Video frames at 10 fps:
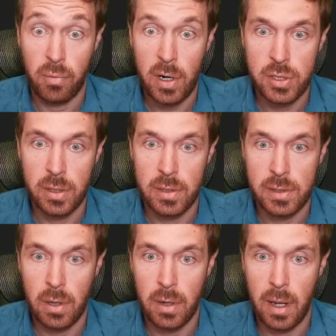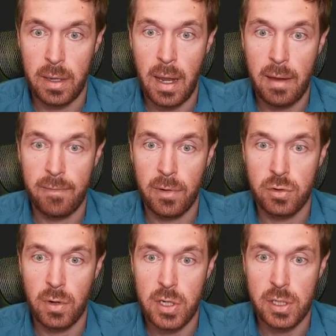pressure is called net
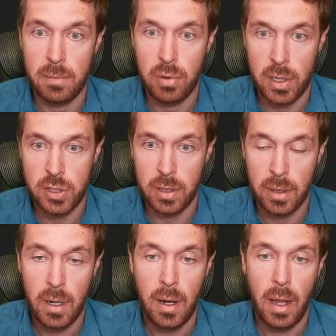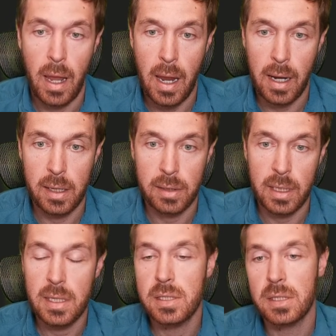filtration pressure, and it
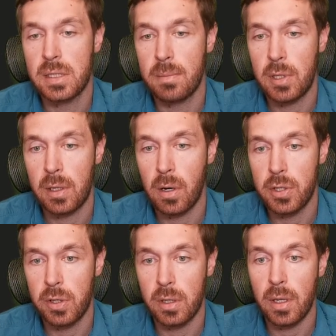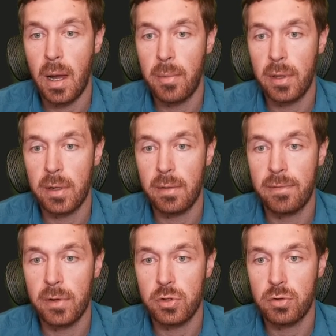leads to something called your glomerular
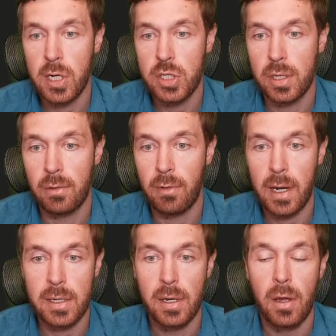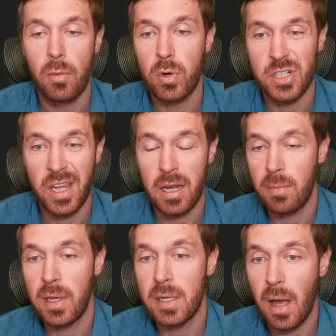filtration rate, which can
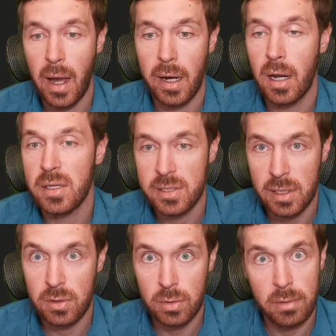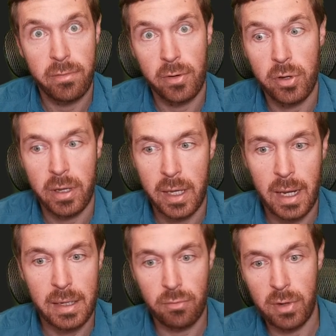be a diagnostic tool for looking
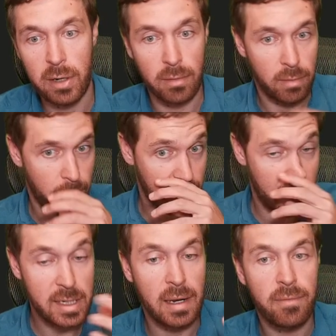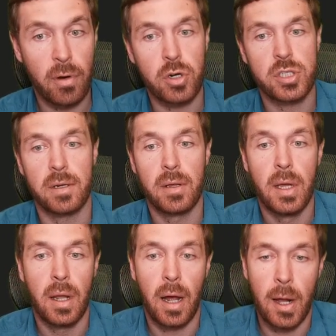at renal or kidney function.
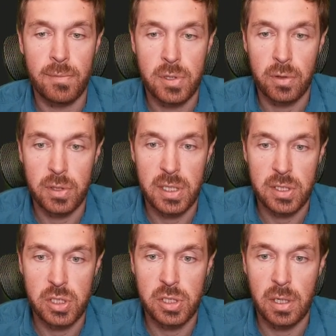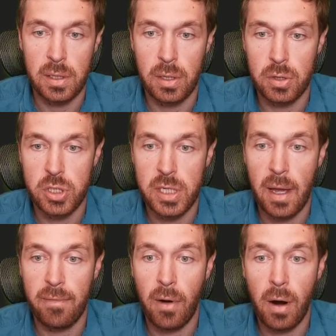So your
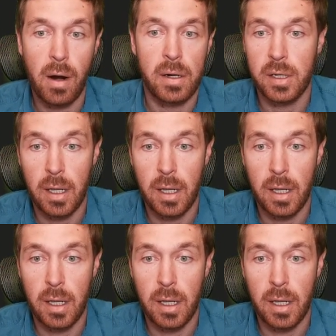GFR,